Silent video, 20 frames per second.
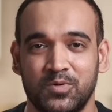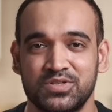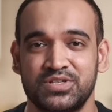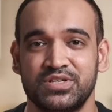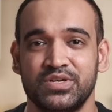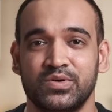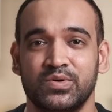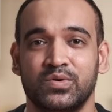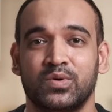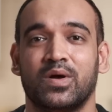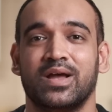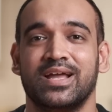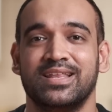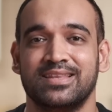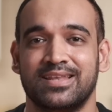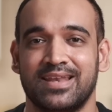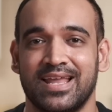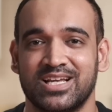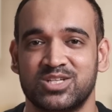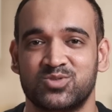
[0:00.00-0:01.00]
to see you in
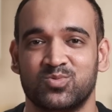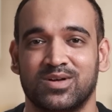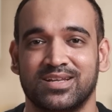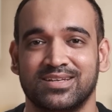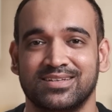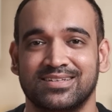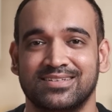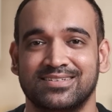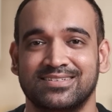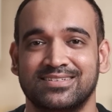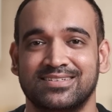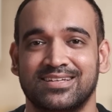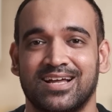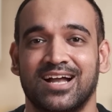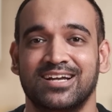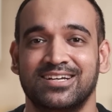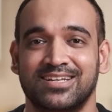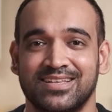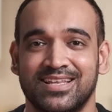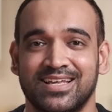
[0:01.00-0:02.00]
the next one.
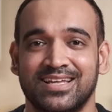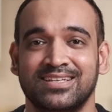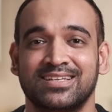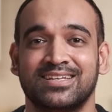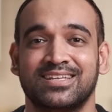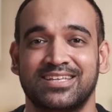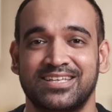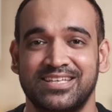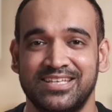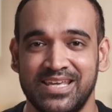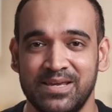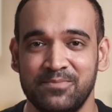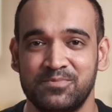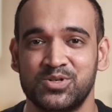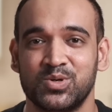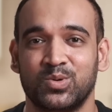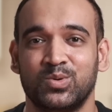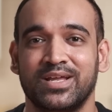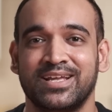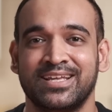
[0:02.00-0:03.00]
Until then, keep
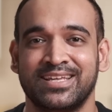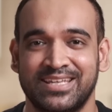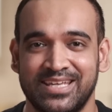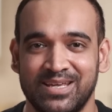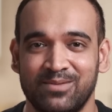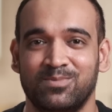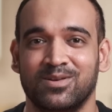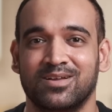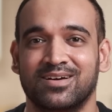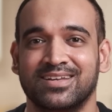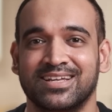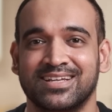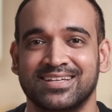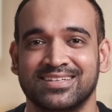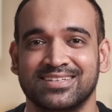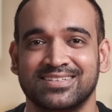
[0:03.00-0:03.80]
shooting, keep learning.